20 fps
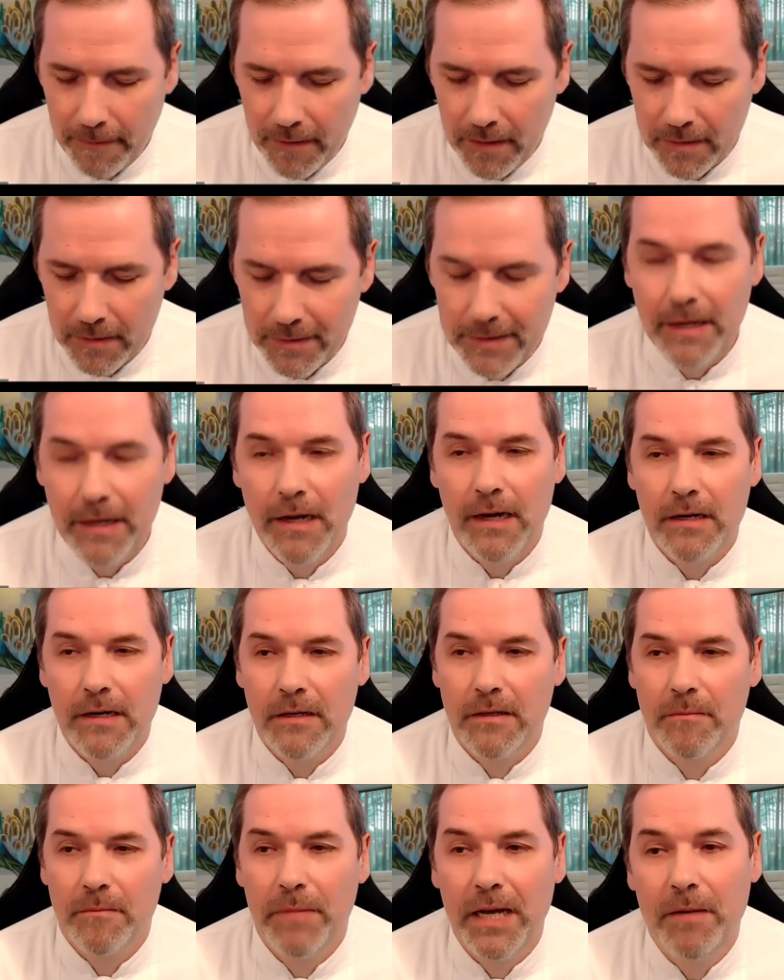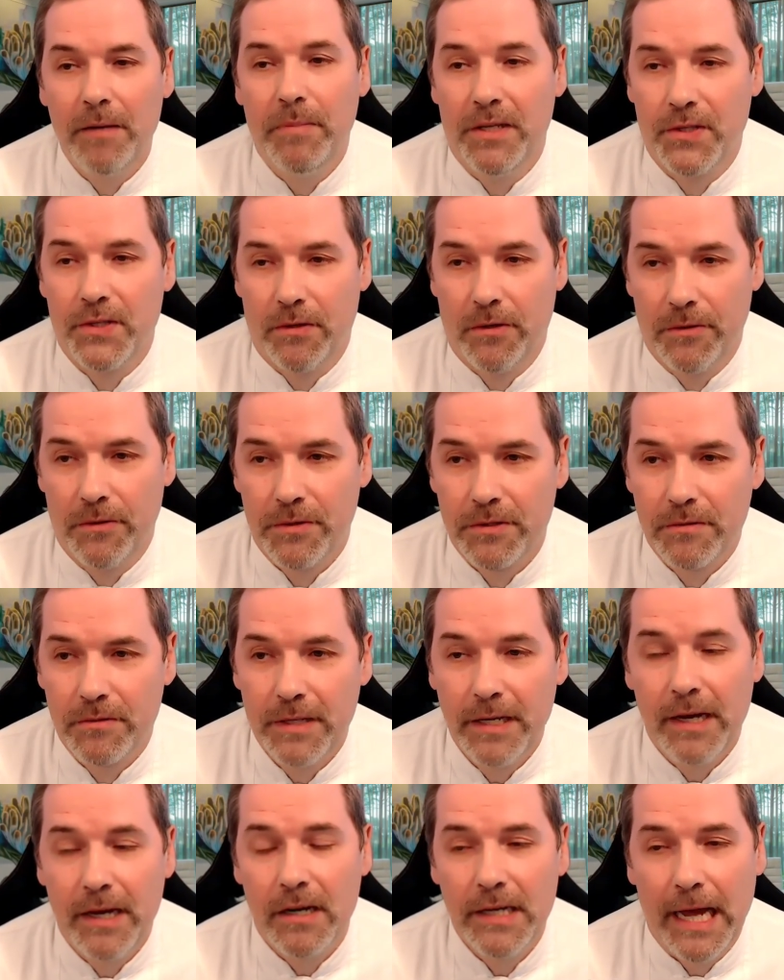they are baby souls,
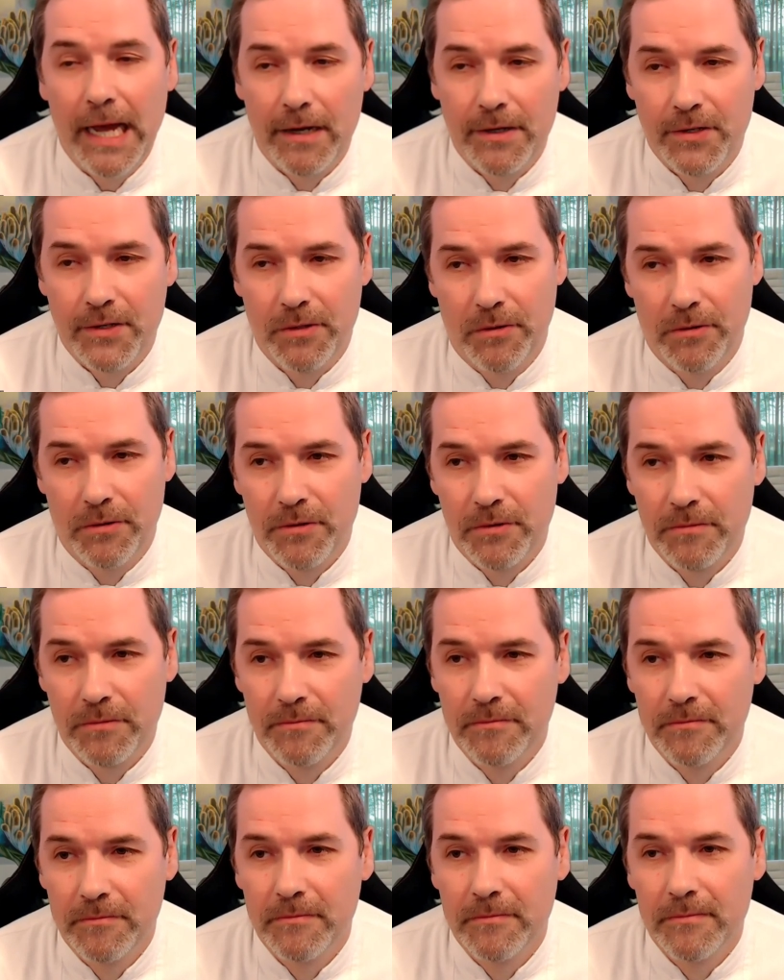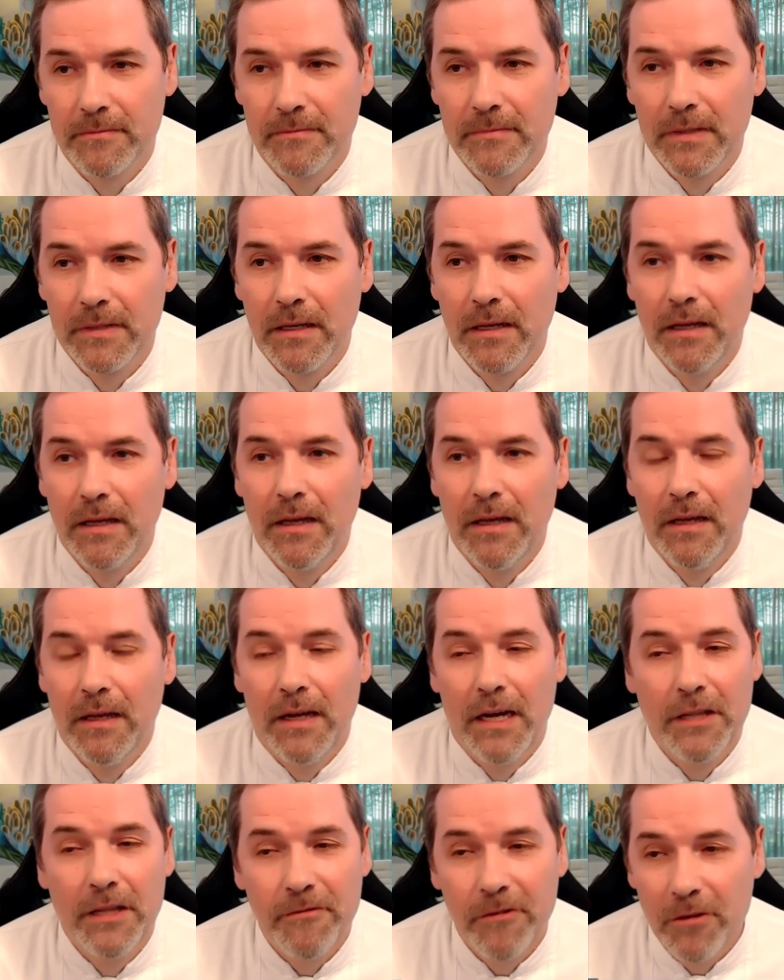they are young souls.
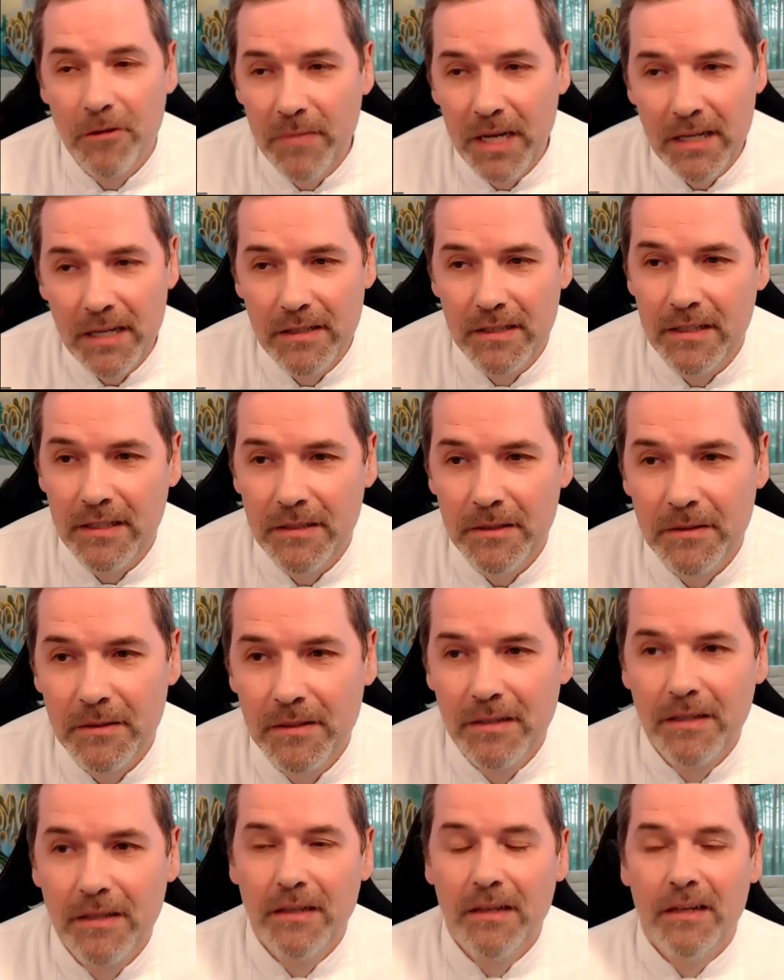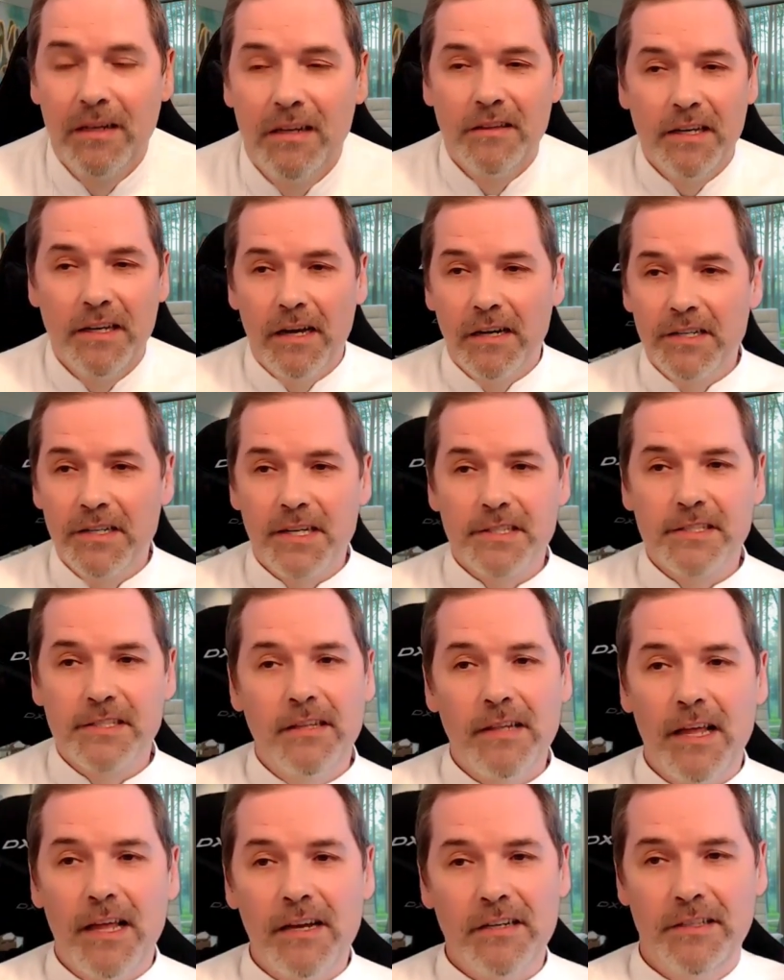And for many, they are just
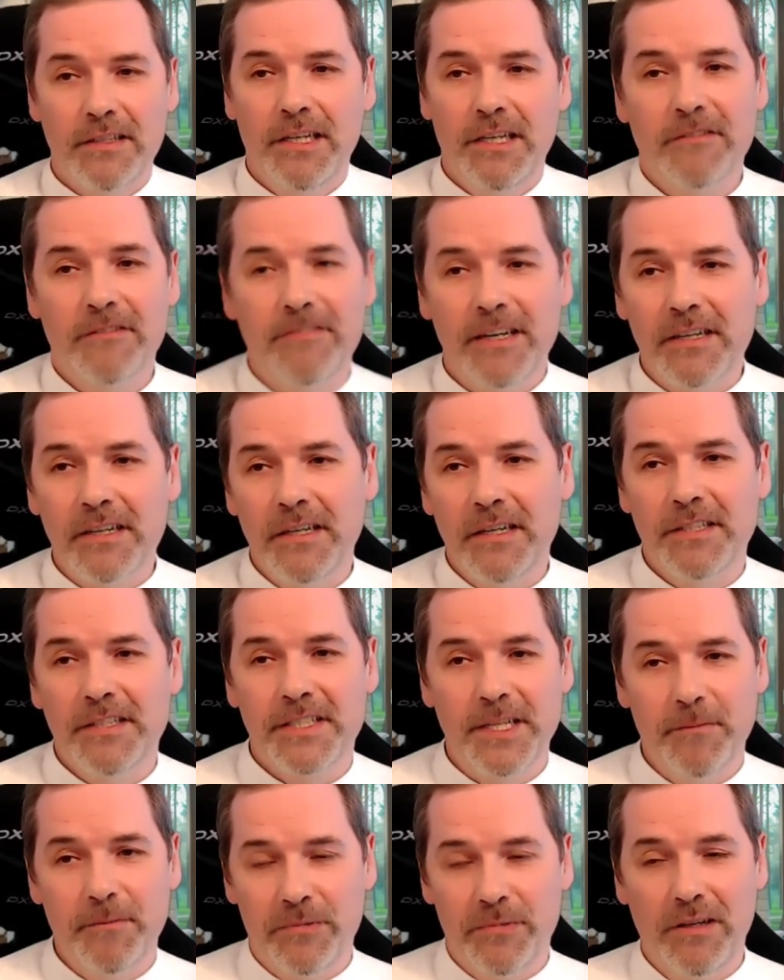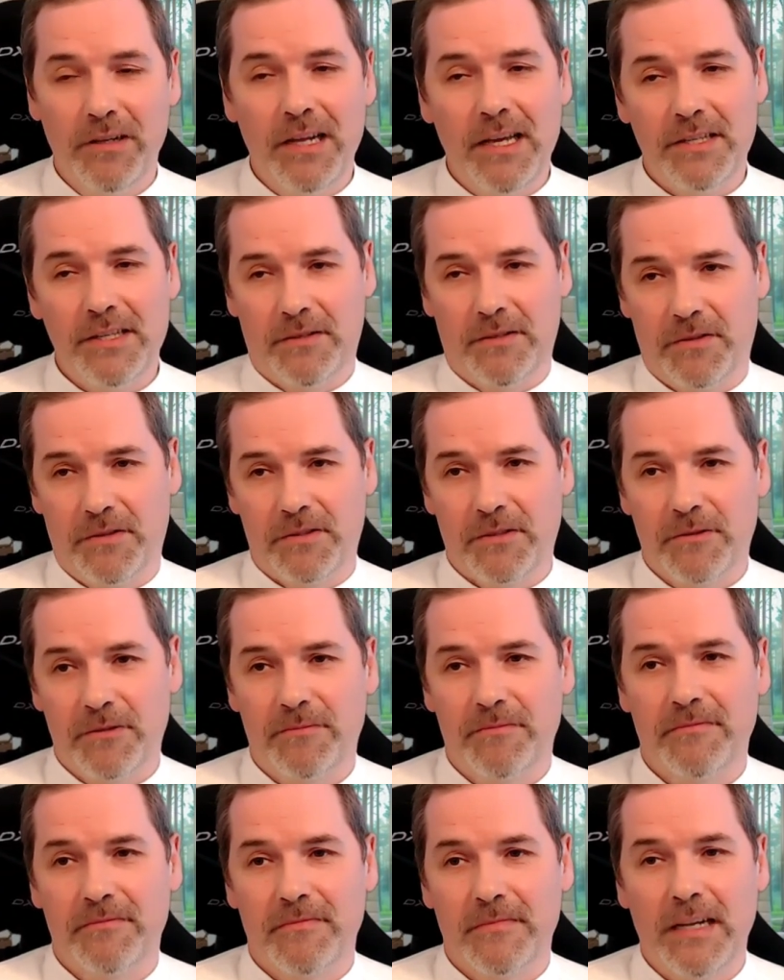learning very simple lessons,
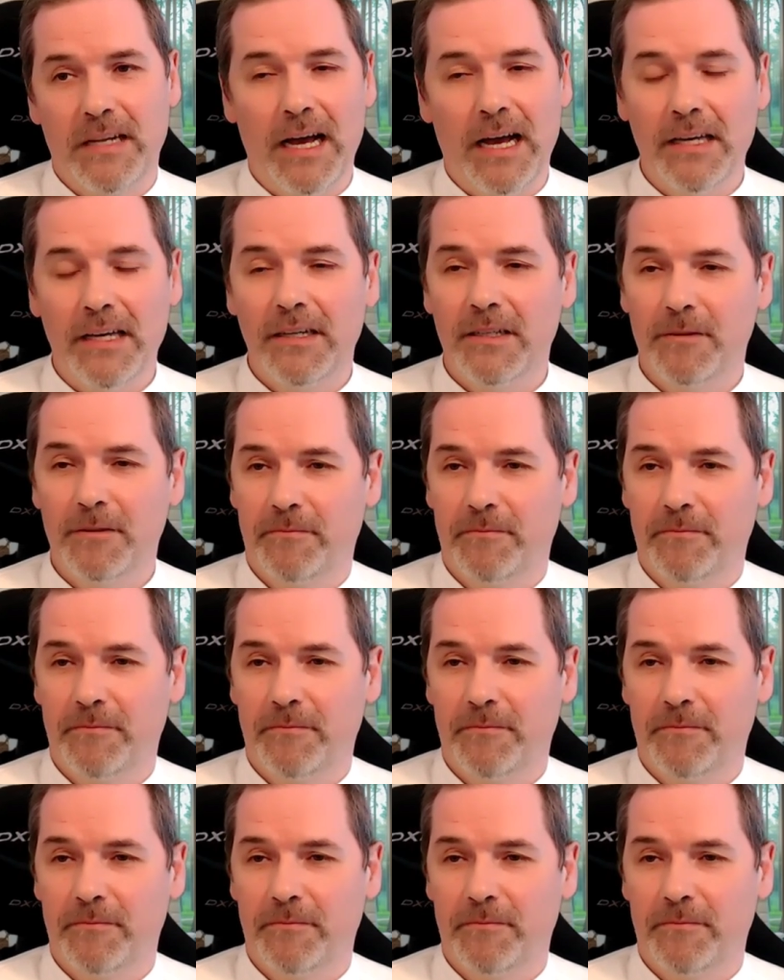like